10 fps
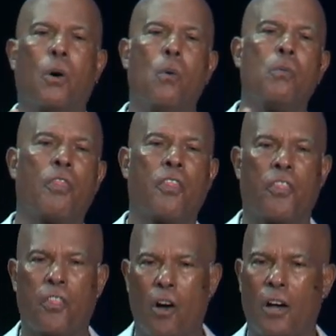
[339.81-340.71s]
own
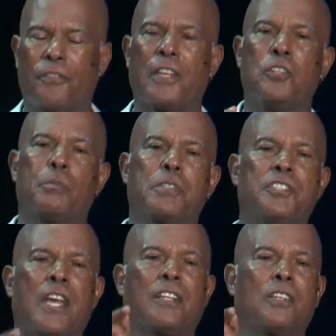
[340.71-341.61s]
thought that you
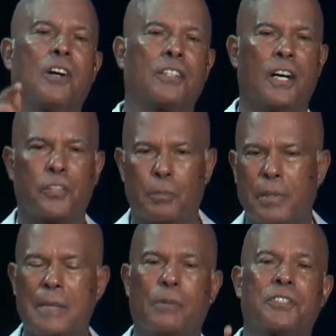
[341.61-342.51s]
project on other
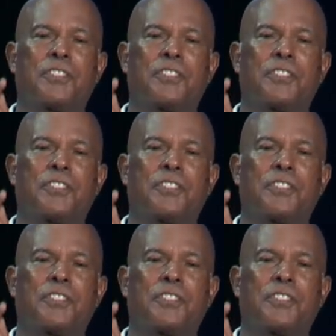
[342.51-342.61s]
people,